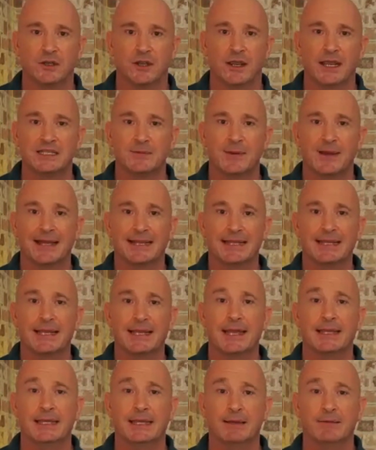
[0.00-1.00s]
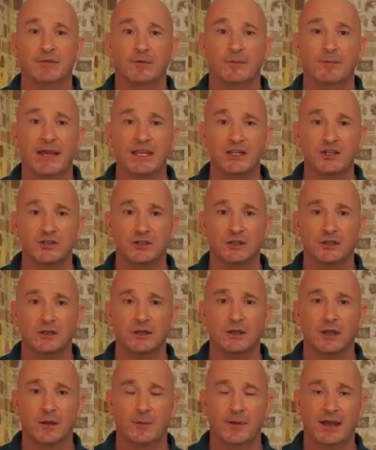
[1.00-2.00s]
It's about taking information
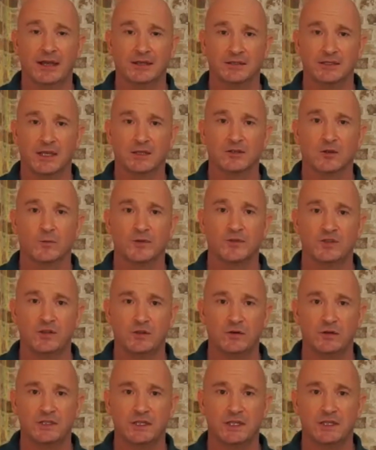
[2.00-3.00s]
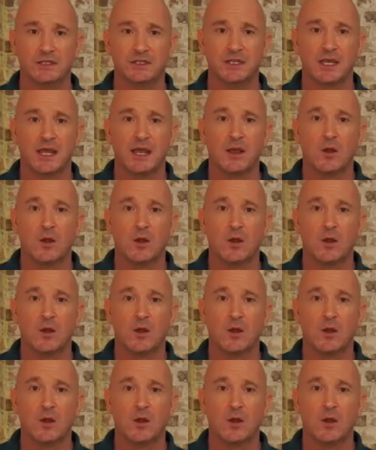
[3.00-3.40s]
about sales opportunities,